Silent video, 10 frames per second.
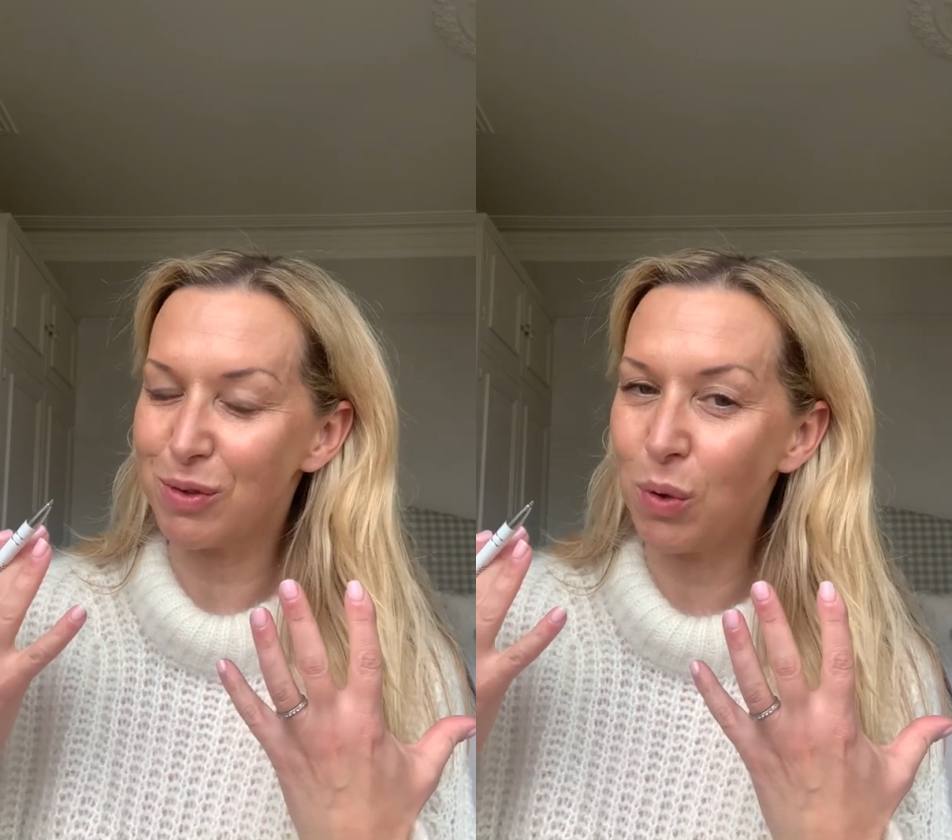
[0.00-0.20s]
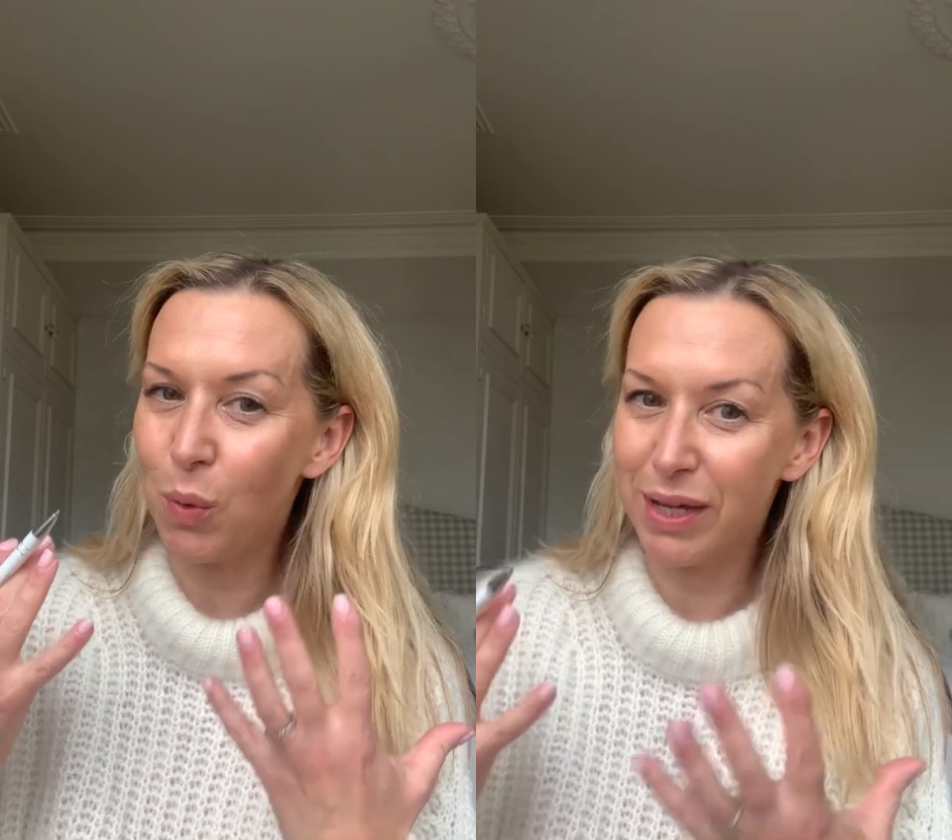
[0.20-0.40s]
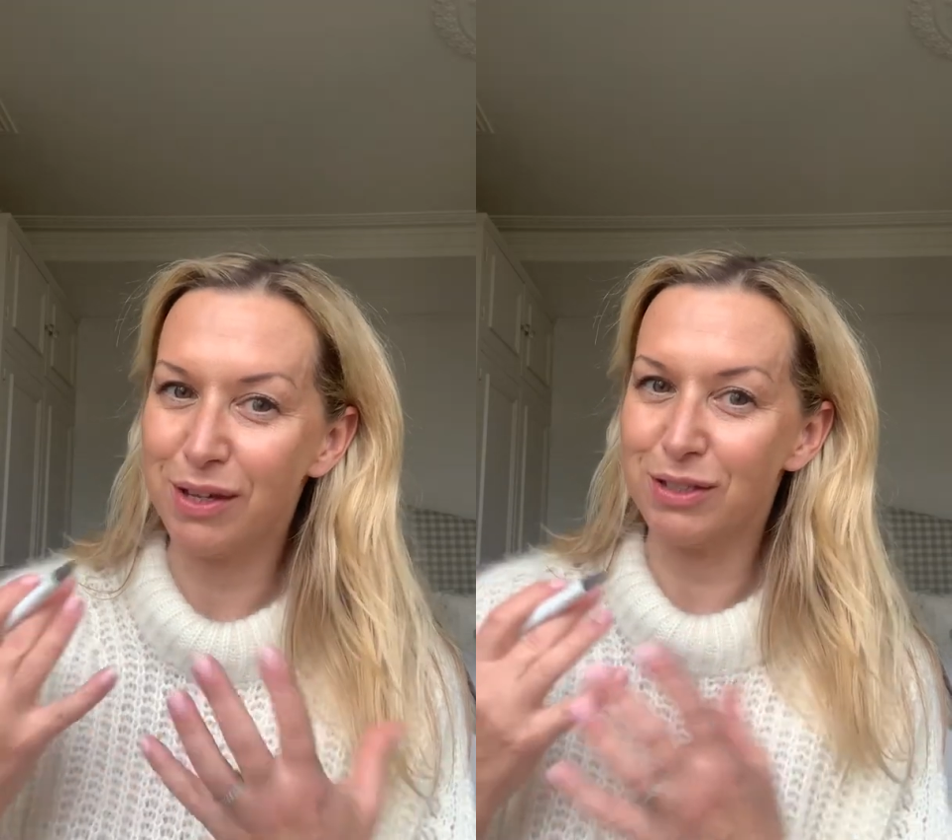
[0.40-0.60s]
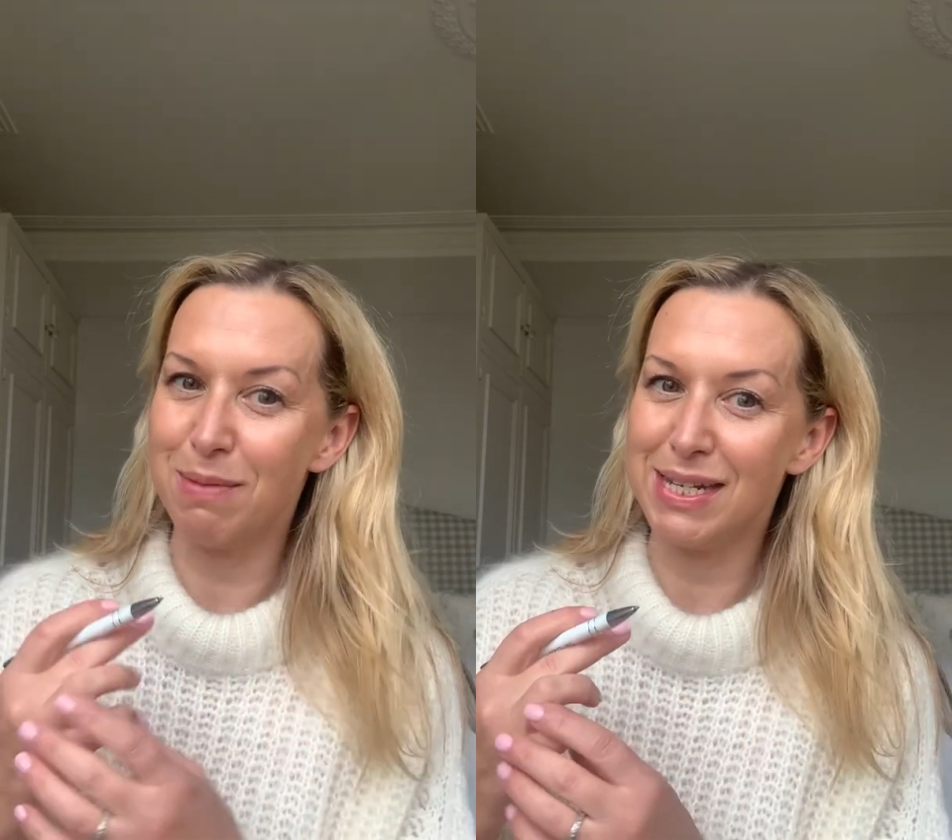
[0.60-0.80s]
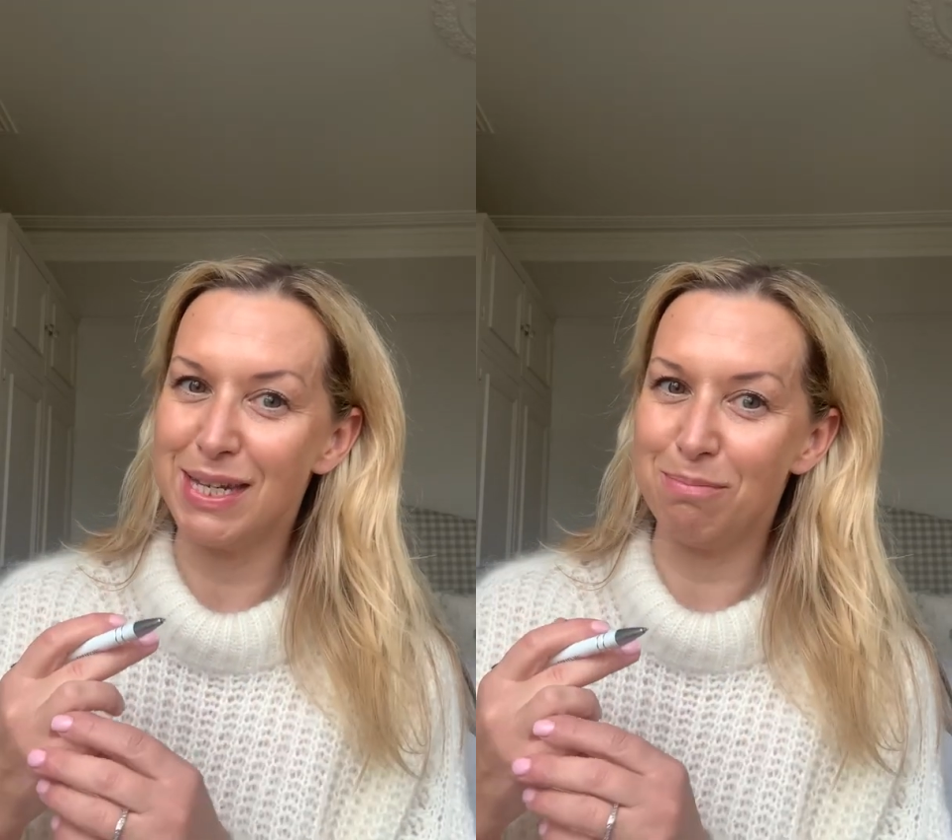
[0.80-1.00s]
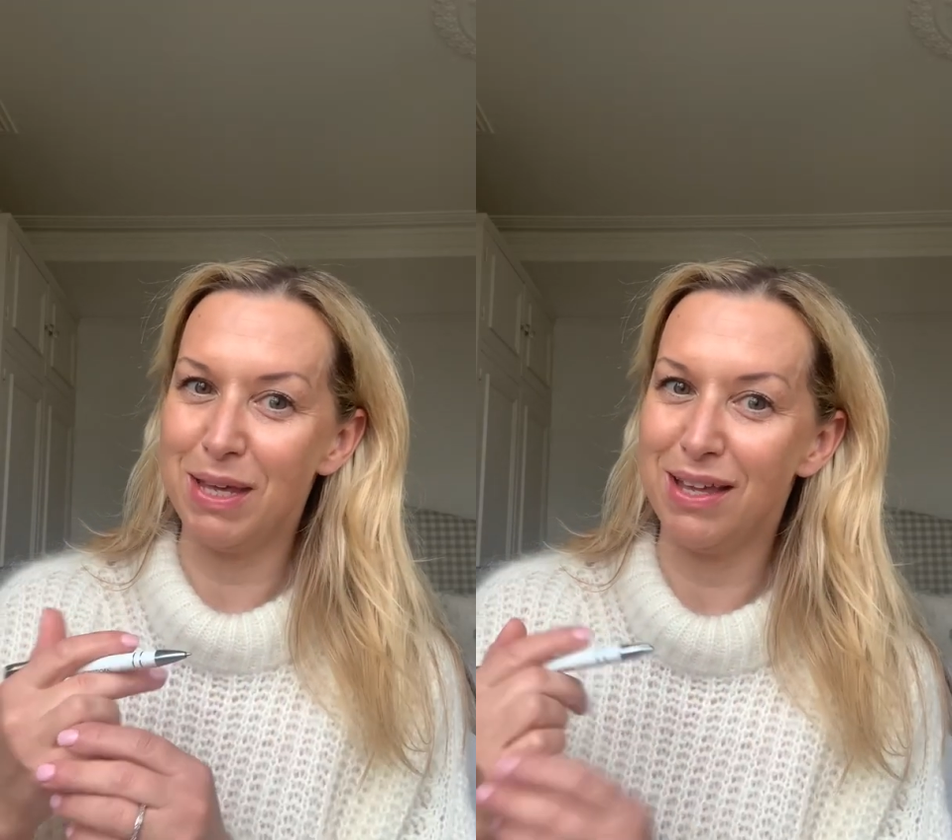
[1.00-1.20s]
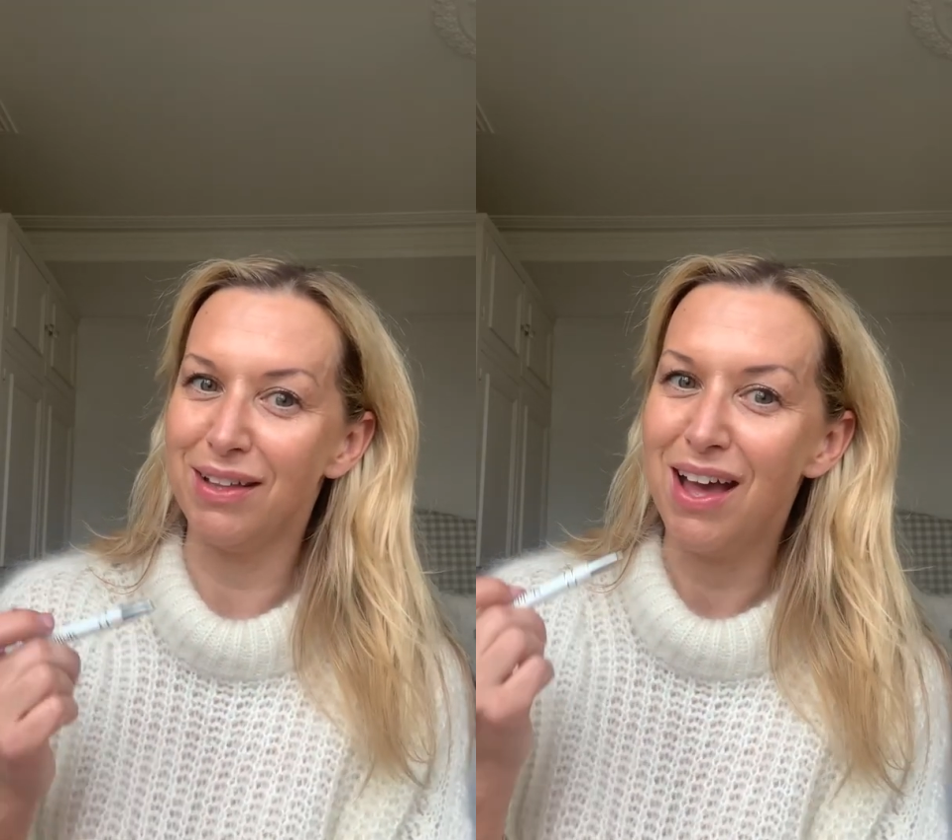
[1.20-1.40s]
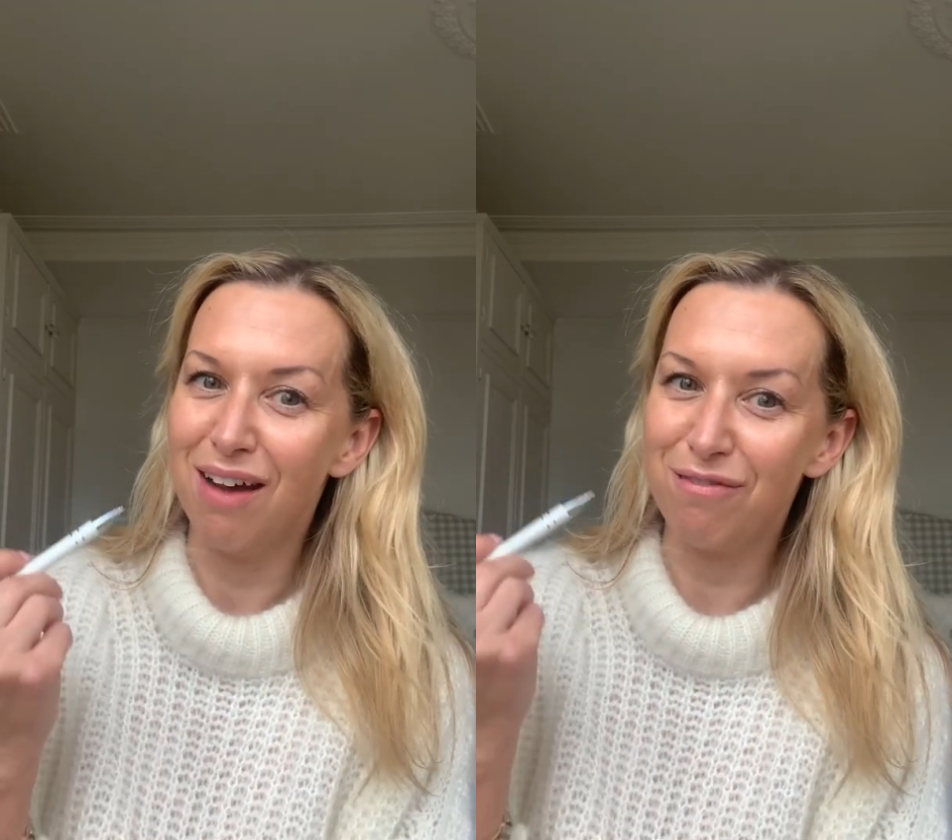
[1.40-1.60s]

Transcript: quick cosmetic peel